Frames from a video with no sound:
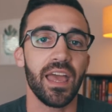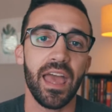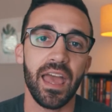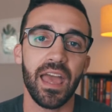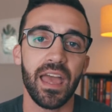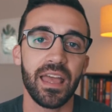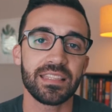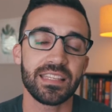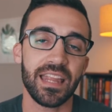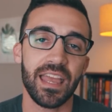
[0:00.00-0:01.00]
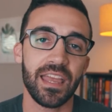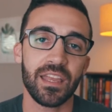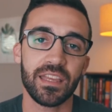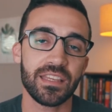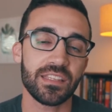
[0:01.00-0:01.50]
And
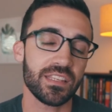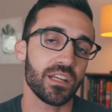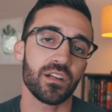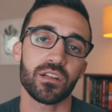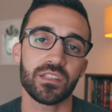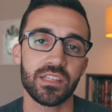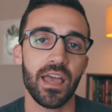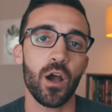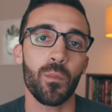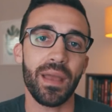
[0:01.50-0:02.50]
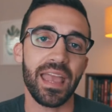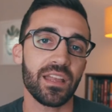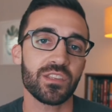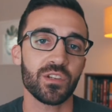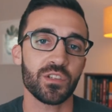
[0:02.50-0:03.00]
today he's here to help
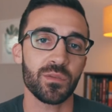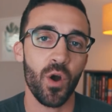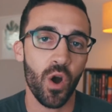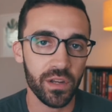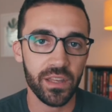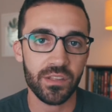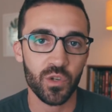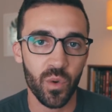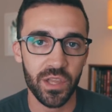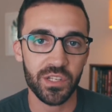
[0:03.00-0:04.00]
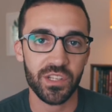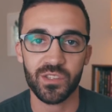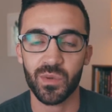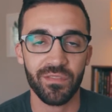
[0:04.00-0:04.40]
answer some audience questions.